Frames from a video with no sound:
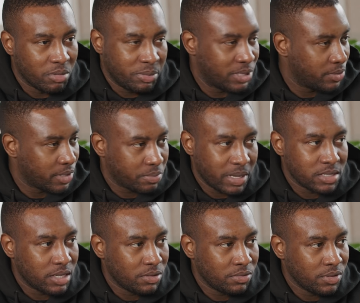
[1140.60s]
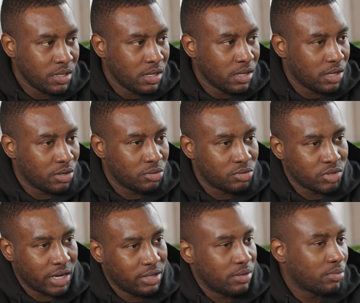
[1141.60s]
probably be too expensive. You know,
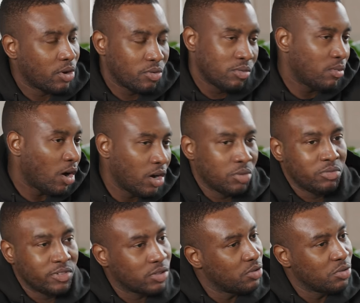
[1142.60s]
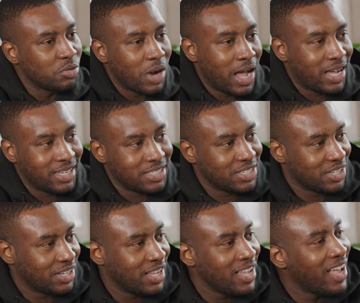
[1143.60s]
trying to go hard with the Google ads. With
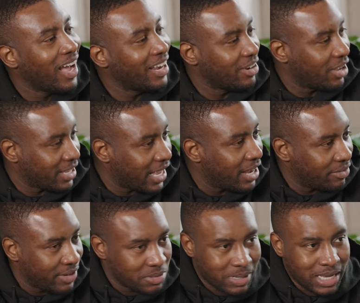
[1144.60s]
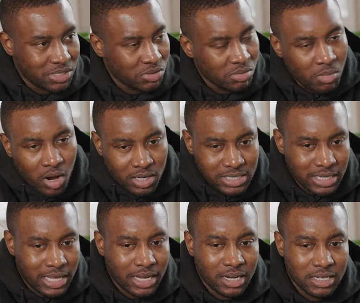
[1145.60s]
and, the marketing. And, yeah, and the Facebook ads and the
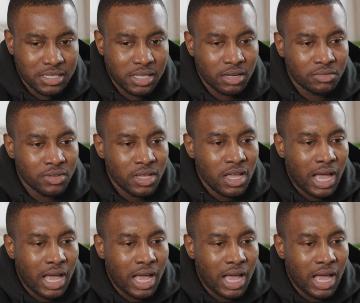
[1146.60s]
marketing, that kind of stuff.